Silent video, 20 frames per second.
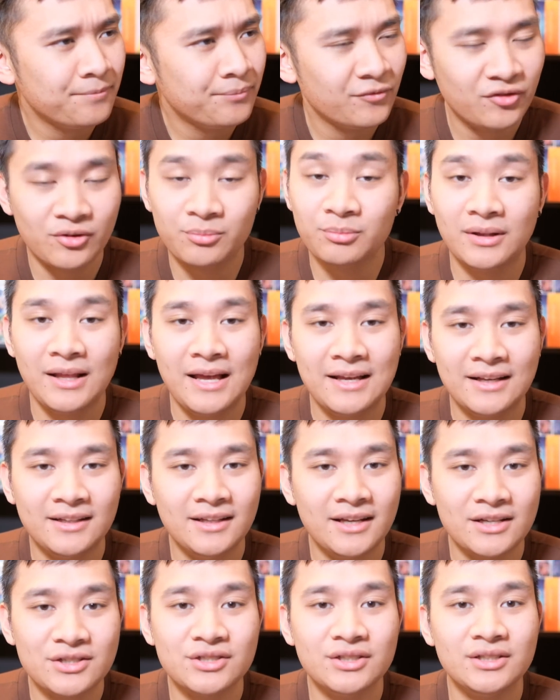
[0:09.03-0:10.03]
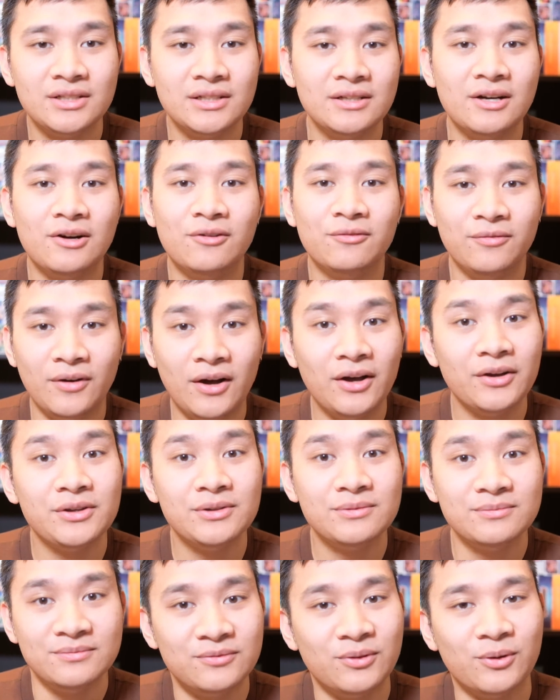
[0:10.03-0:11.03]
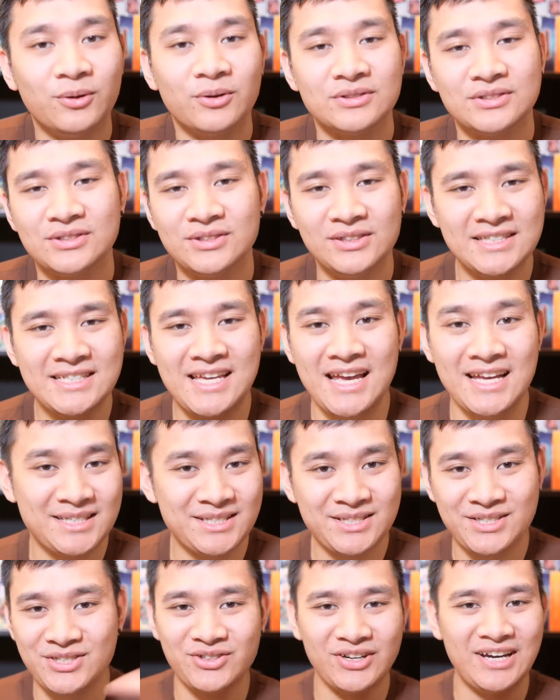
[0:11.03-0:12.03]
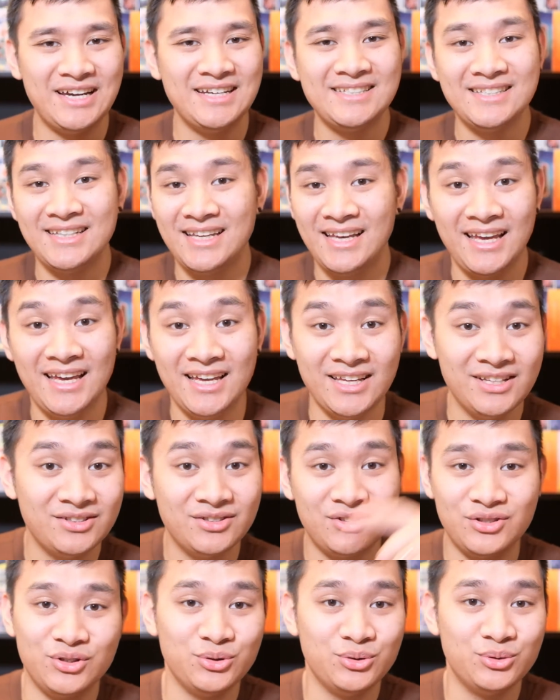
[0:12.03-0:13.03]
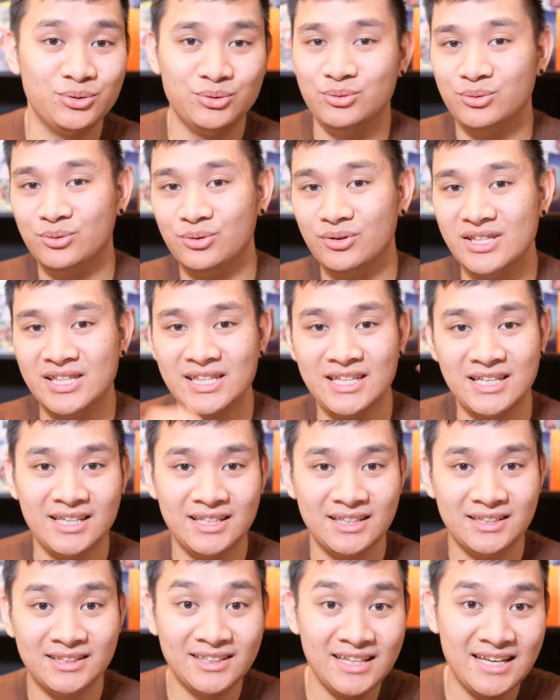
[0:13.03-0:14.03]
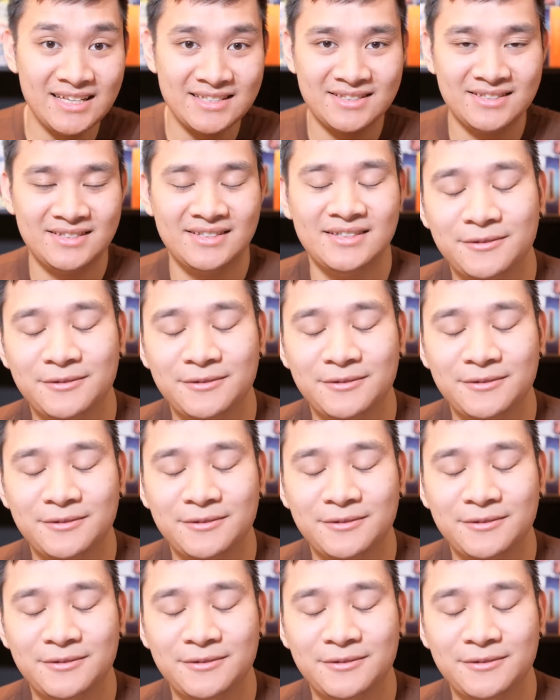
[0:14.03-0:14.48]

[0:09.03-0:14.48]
from Clan Collection Volume 4. So let's get straight into the list.